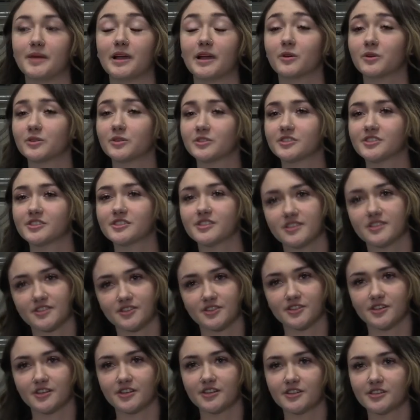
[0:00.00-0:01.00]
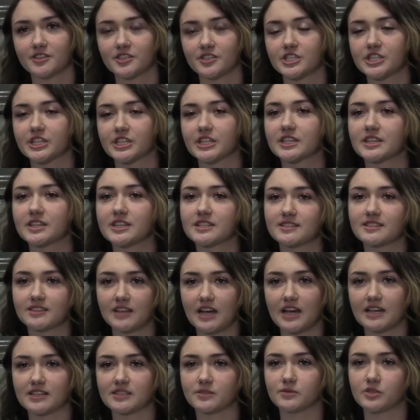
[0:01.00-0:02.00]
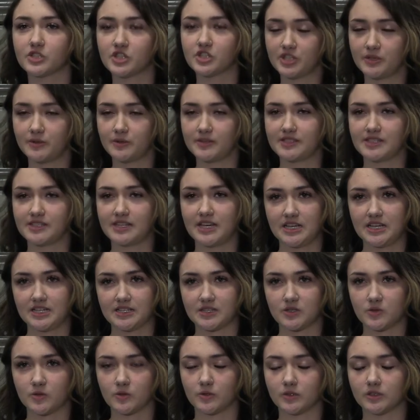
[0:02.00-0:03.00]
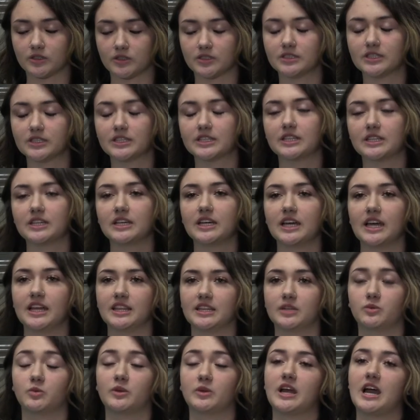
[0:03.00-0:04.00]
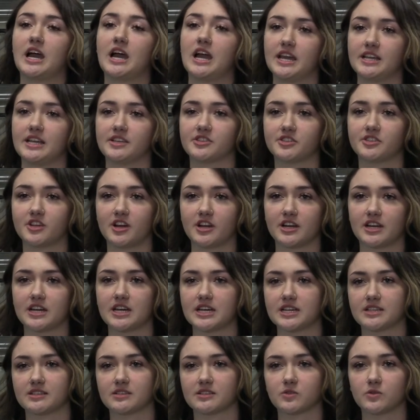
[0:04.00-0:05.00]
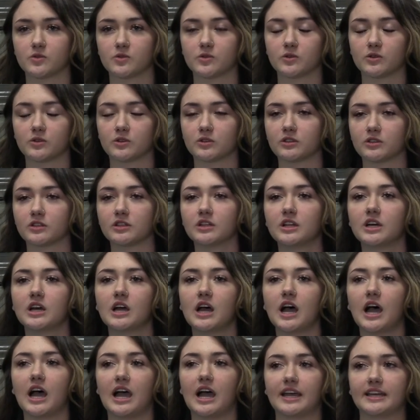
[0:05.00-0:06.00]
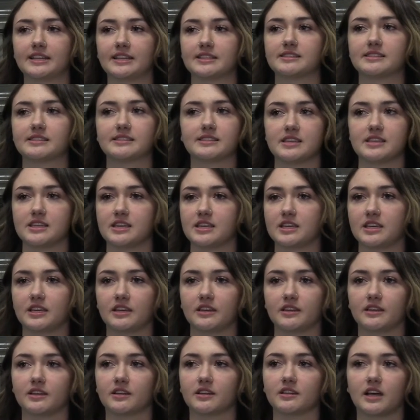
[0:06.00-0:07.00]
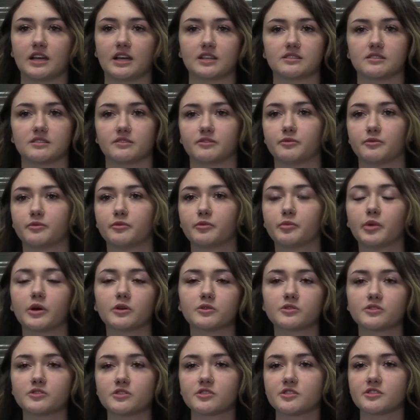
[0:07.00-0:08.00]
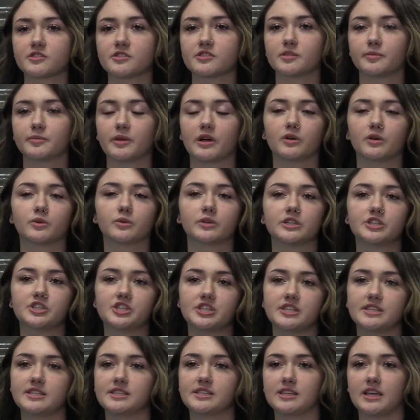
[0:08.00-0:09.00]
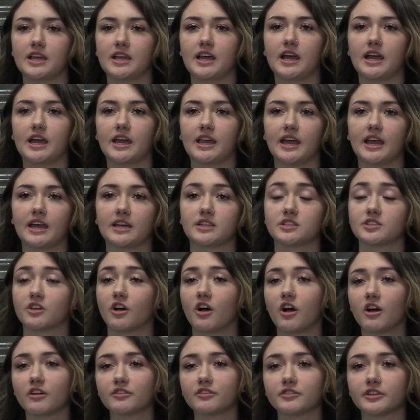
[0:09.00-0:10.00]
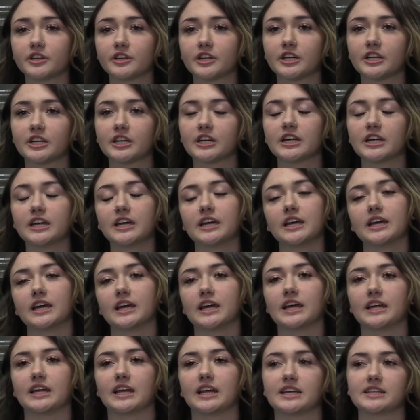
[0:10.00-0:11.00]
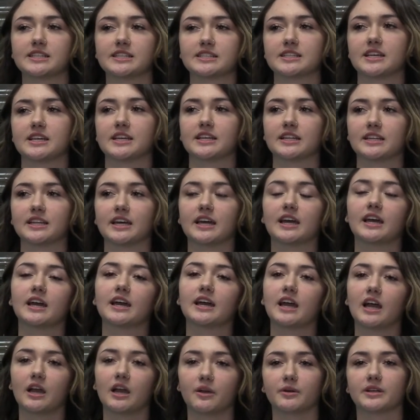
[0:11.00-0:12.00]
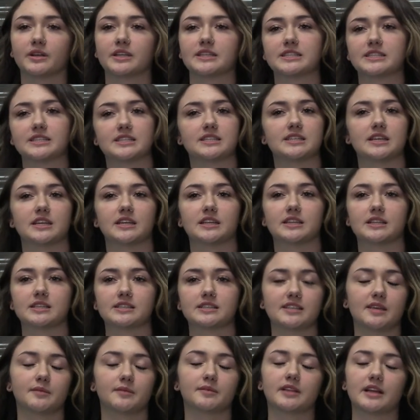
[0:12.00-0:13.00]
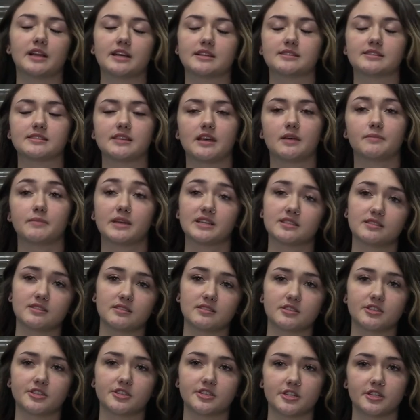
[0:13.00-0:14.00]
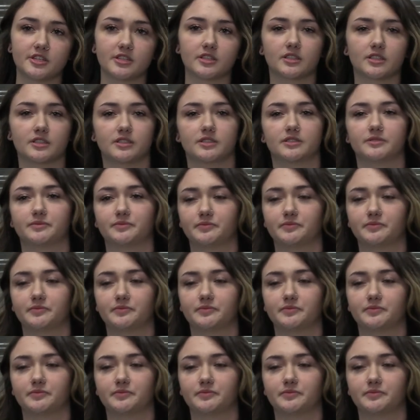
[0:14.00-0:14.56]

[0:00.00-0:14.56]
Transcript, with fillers: My older sister took this class when she was in high school and then when I started high school I had seen lots of posters about what GCI had to offer and I decided that I wanted to take the same class that my sister took.